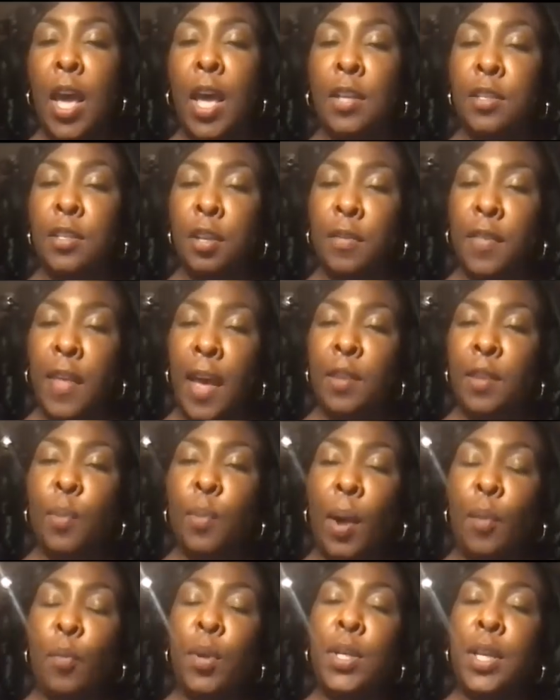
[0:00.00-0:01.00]
And so that's
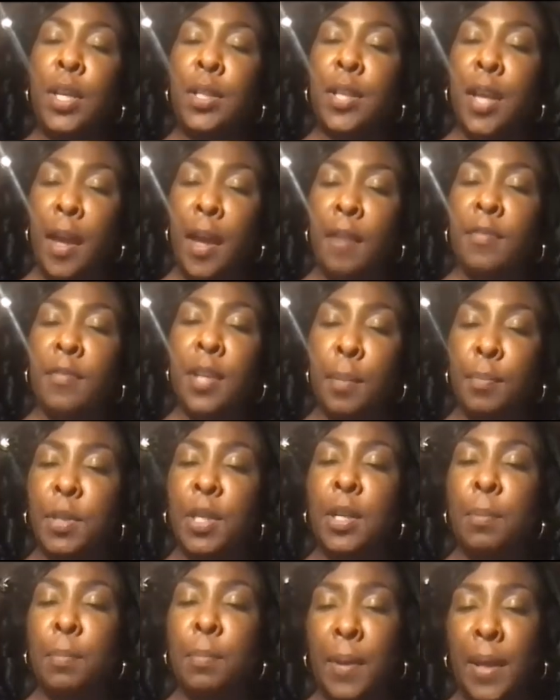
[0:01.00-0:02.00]
why we have
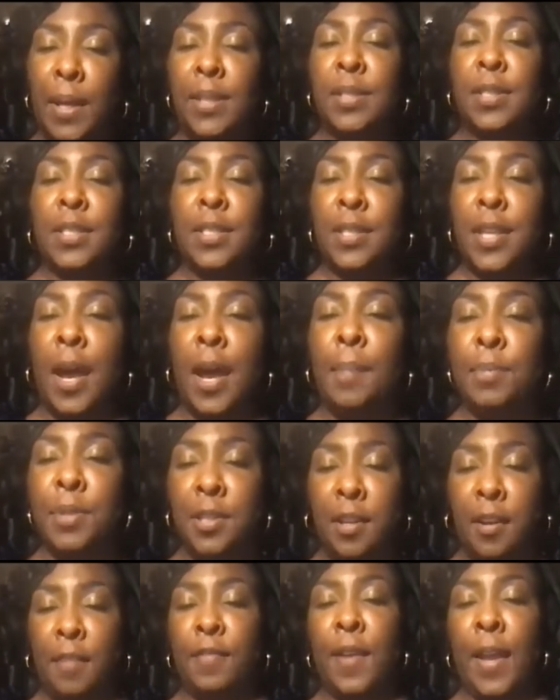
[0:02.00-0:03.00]
something in place to stop
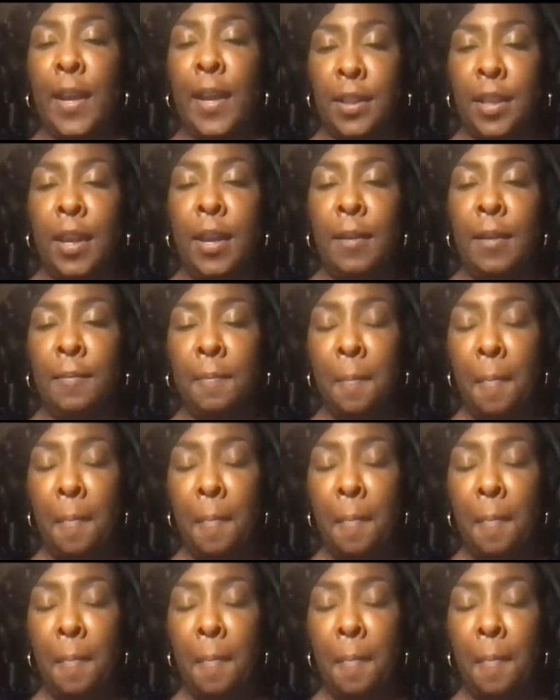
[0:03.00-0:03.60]
stuff like that.